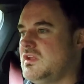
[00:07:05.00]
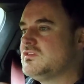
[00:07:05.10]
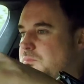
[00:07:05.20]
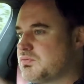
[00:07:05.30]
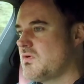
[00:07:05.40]
it
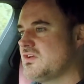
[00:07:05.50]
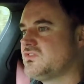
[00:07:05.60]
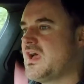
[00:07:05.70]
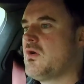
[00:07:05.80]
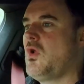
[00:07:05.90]
is
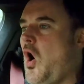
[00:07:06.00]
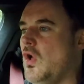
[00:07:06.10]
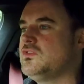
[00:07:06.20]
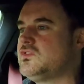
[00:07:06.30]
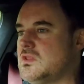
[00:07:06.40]
pressed down
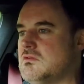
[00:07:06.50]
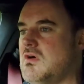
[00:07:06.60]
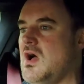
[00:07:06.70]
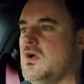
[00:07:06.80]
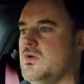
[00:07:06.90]
onto the
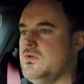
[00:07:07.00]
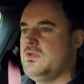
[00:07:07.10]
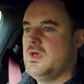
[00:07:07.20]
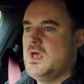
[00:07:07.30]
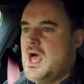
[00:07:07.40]
road
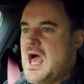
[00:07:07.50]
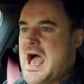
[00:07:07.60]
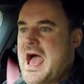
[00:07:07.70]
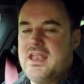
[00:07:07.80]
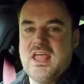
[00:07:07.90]

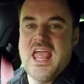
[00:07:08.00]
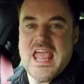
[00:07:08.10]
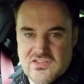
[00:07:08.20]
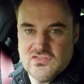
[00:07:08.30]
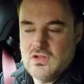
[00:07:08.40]
and
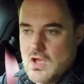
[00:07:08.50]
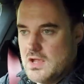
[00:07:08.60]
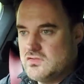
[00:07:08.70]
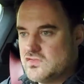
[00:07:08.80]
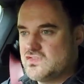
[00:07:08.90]
isn't
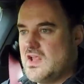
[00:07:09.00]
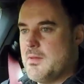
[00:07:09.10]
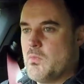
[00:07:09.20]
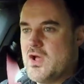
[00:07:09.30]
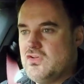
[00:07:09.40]
going to slip
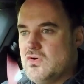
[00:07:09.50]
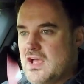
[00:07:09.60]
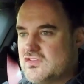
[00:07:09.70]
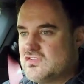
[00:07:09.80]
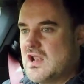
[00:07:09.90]
when you're
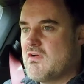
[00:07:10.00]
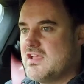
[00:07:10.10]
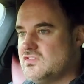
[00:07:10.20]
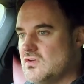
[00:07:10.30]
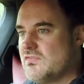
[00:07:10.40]

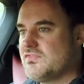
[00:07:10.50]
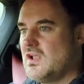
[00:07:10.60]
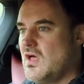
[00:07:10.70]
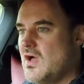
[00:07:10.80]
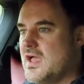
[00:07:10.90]
accelerating off the
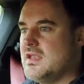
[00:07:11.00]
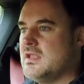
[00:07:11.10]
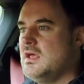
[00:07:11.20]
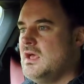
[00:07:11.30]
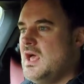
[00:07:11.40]
line.
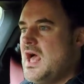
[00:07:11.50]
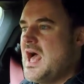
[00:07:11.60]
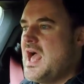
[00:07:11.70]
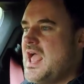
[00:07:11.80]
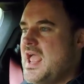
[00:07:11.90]

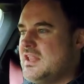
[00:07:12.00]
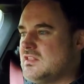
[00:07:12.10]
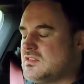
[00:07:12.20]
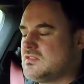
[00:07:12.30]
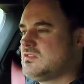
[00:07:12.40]
It
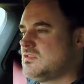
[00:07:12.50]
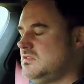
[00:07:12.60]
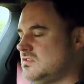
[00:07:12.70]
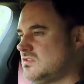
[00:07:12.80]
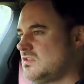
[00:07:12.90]

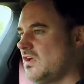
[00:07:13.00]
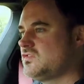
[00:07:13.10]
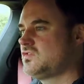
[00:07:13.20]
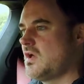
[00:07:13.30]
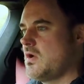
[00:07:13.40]
does
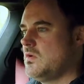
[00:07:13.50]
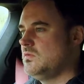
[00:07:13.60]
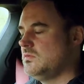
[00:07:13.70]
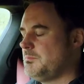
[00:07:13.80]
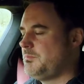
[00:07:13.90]
so
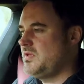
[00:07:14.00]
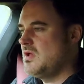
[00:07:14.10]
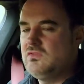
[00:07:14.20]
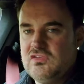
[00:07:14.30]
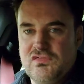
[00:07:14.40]

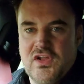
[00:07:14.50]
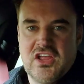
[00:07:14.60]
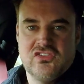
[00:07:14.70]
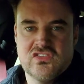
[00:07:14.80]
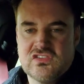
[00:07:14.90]
beautifully.
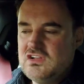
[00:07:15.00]
It just